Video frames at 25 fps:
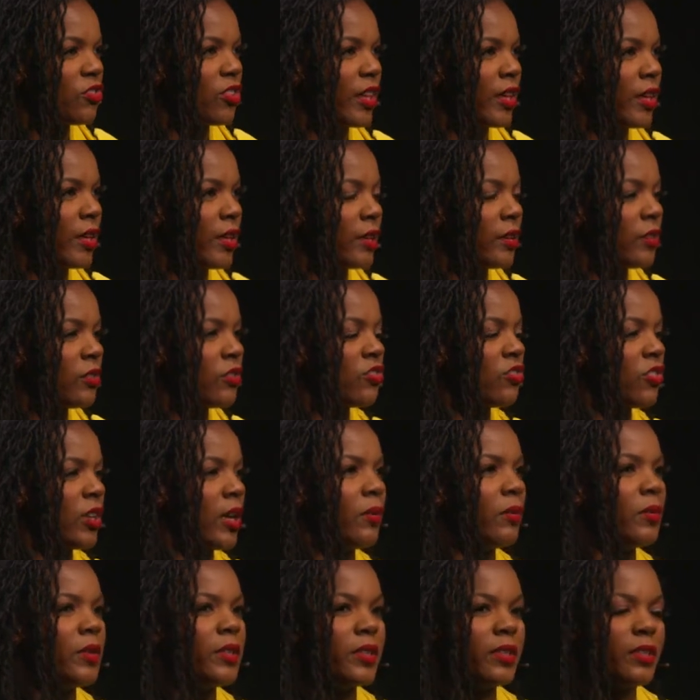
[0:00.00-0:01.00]
change,
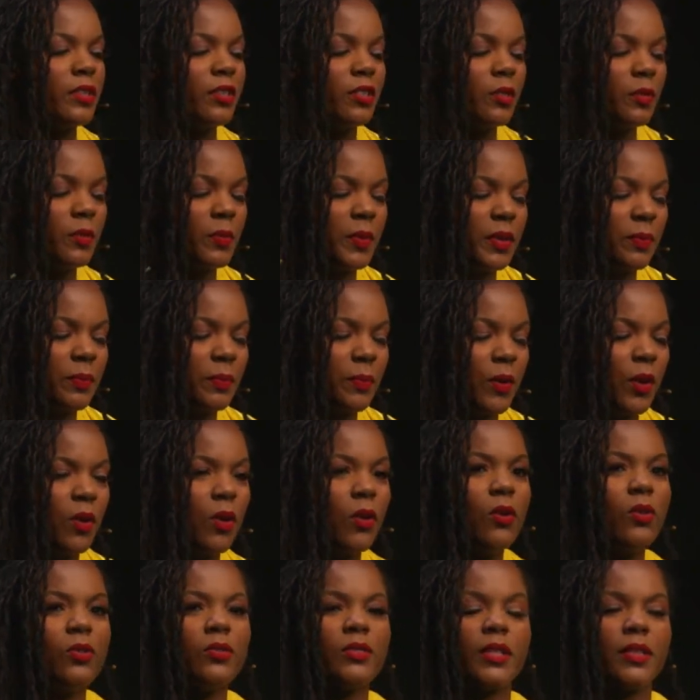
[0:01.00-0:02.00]
and we needed to be
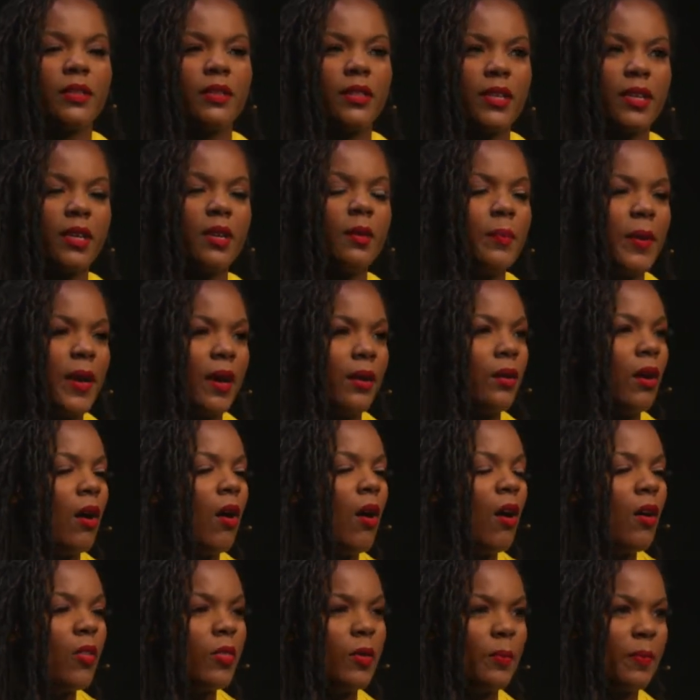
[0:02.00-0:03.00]
bold and think about
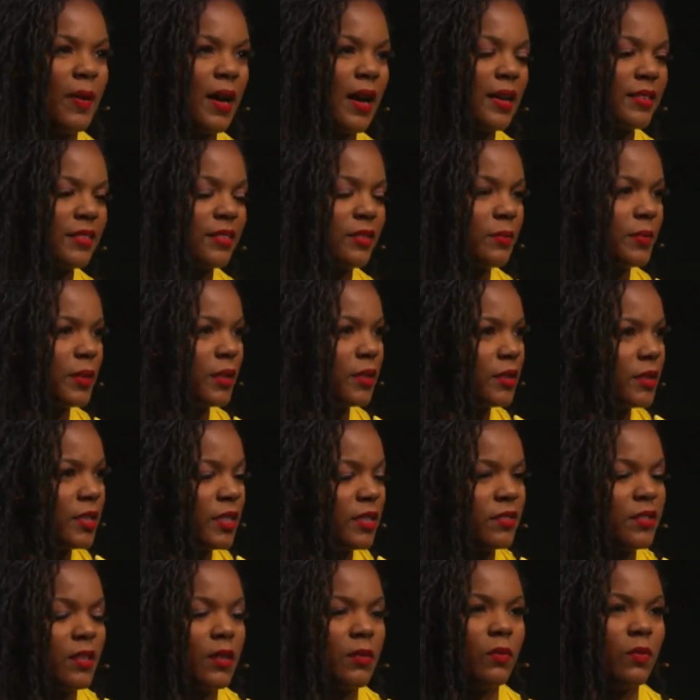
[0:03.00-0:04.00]
all the
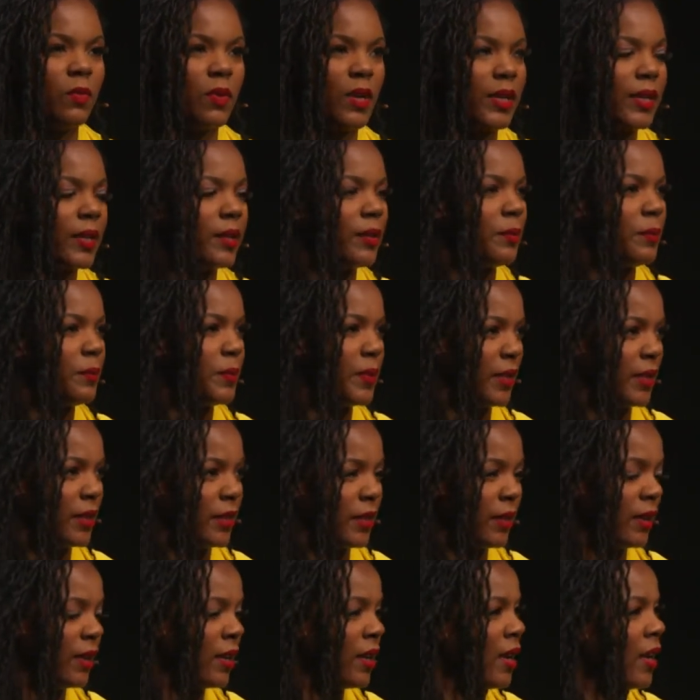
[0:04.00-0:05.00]
possibilities and what could
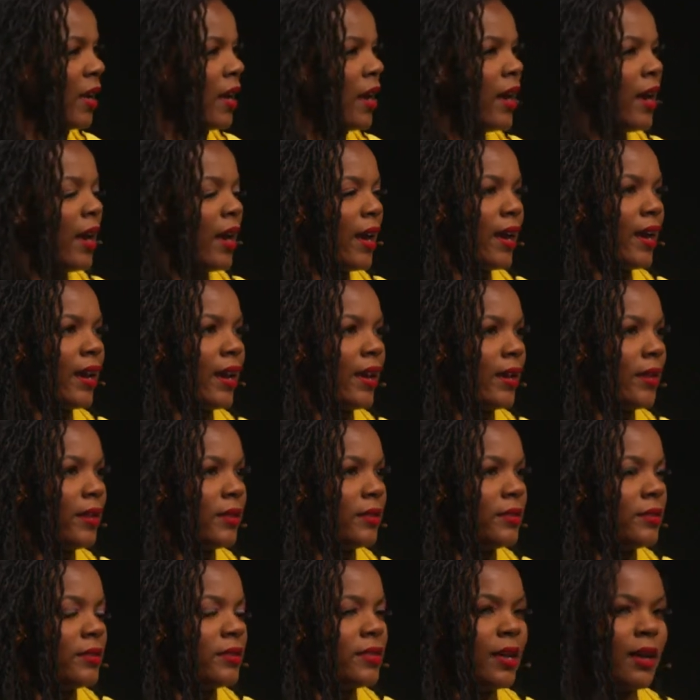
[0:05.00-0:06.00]
be.
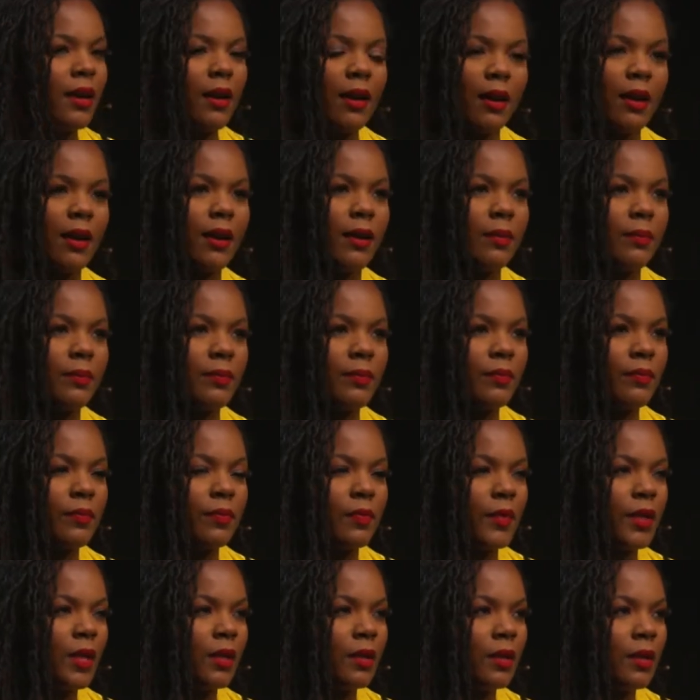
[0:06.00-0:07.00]
And
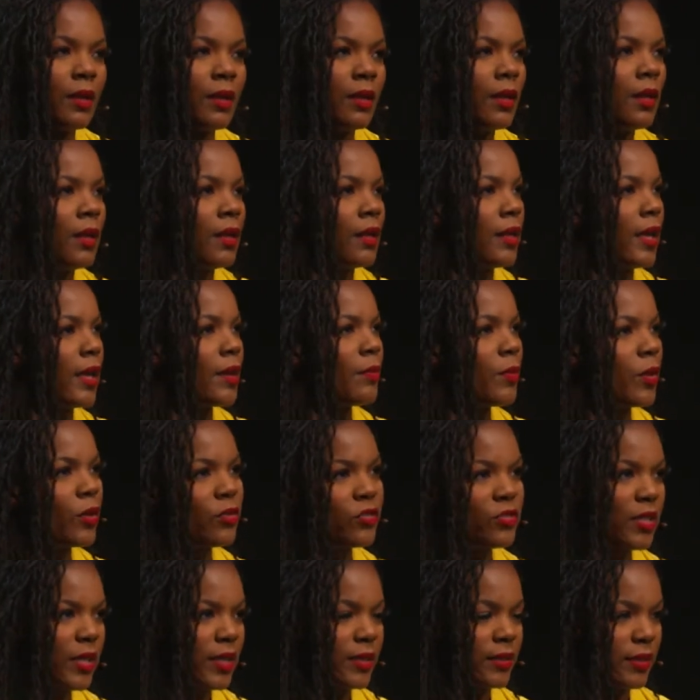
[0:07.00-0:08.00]
like
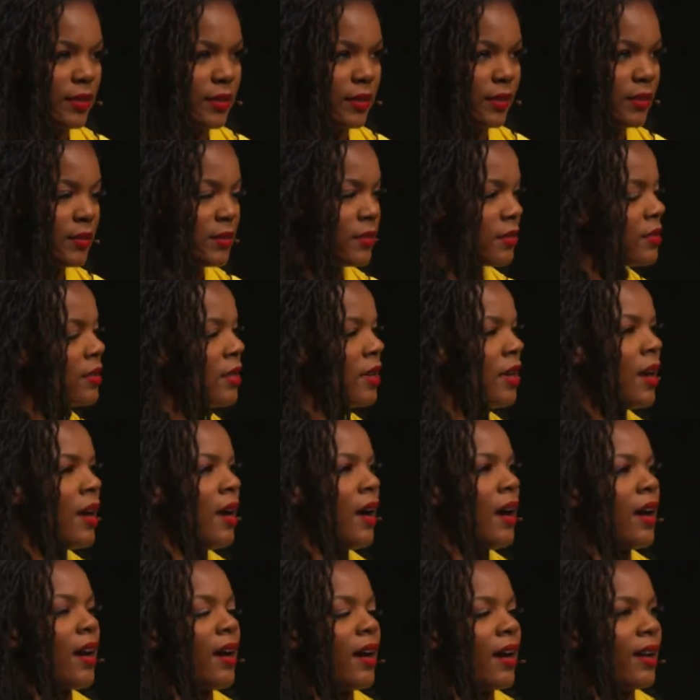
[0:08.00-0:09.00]
most ideas,
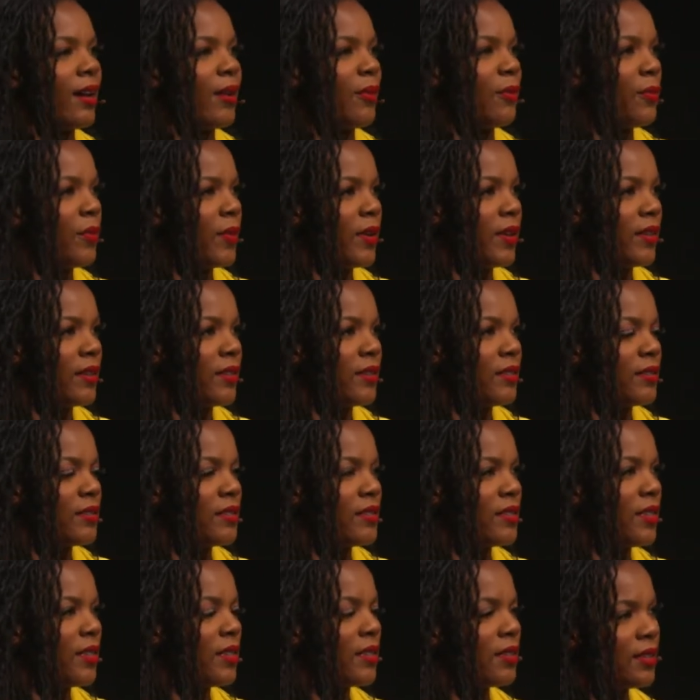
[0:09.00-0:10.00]
I
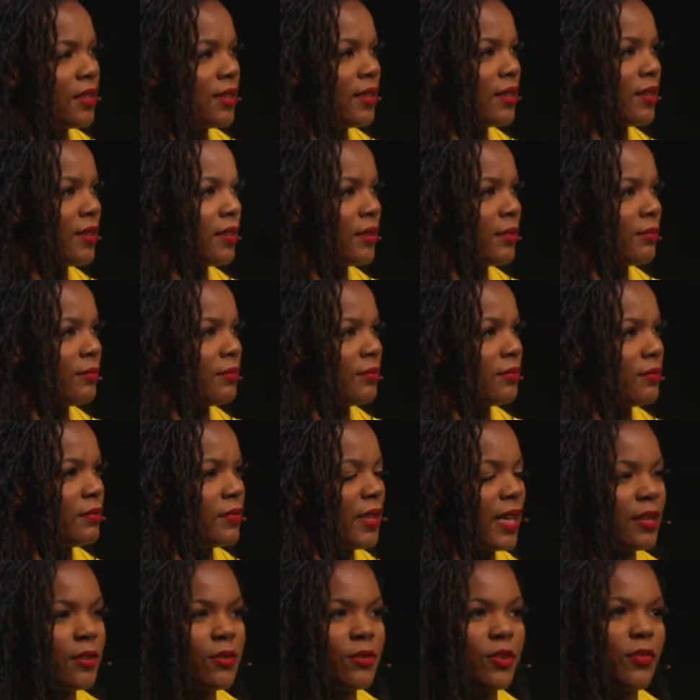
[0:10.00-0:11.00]

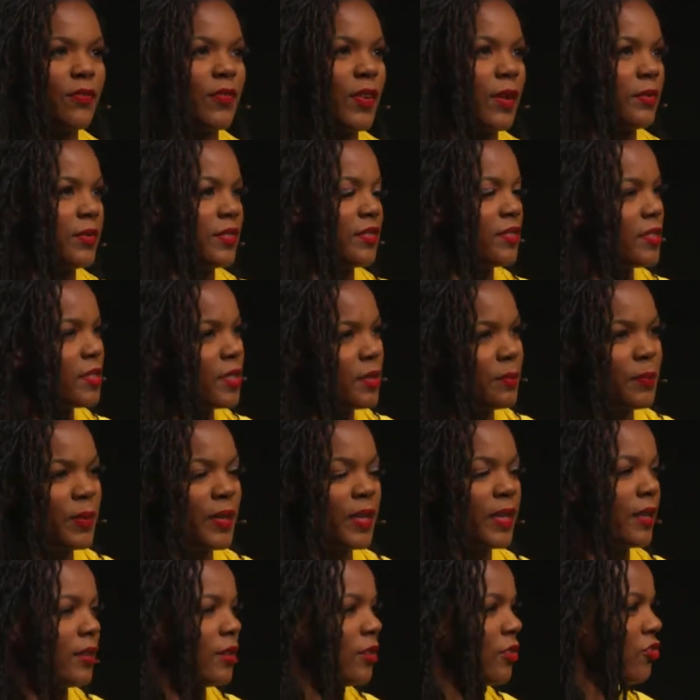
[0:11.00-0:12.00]
don't know if I was
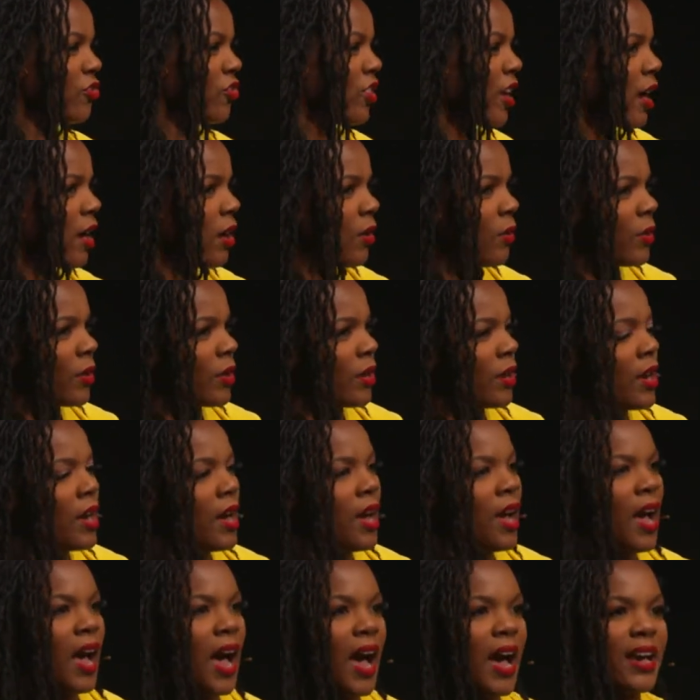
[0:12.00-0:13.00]
sleeping in the shower.
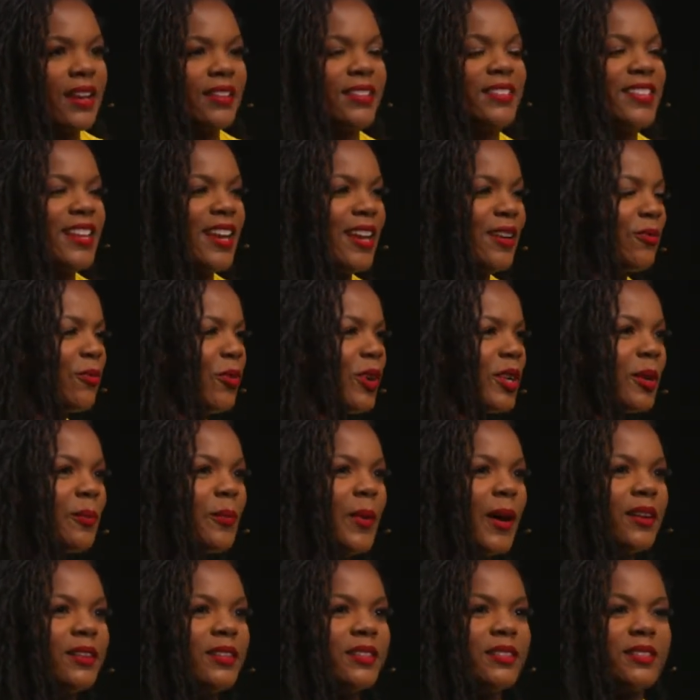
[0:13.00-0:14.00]
I said, what
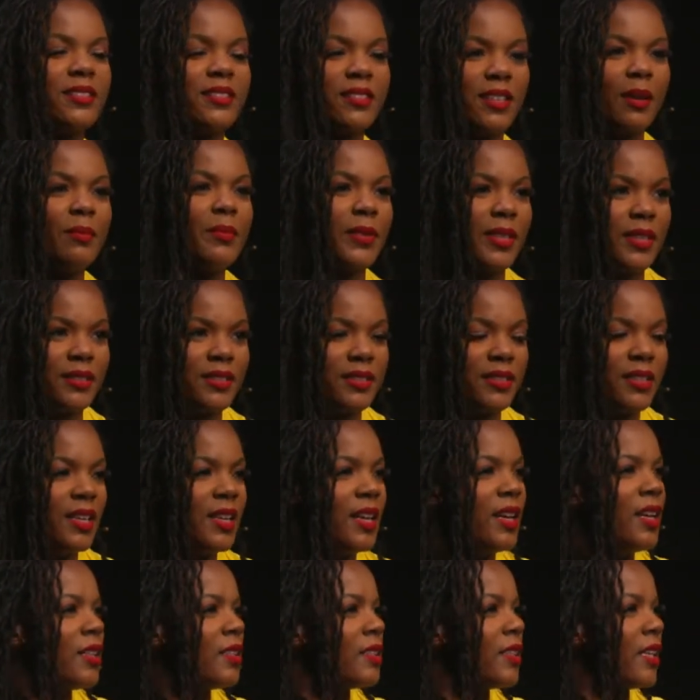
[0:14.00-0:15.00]
about a summit?
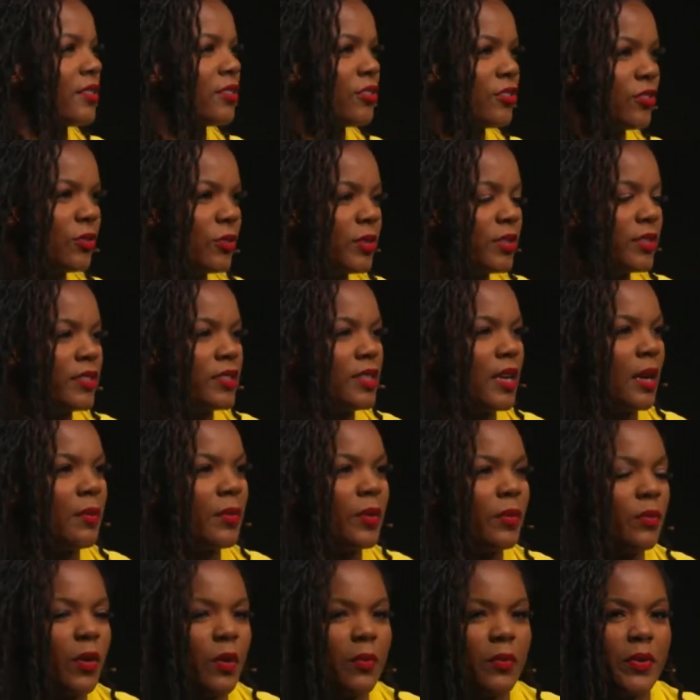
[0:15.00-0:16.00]
Let's do a
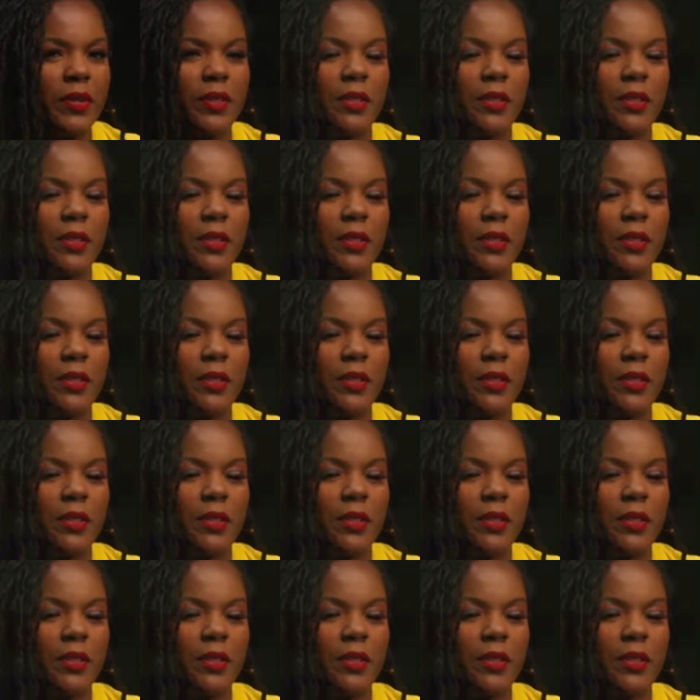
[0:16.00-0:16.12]
summit where we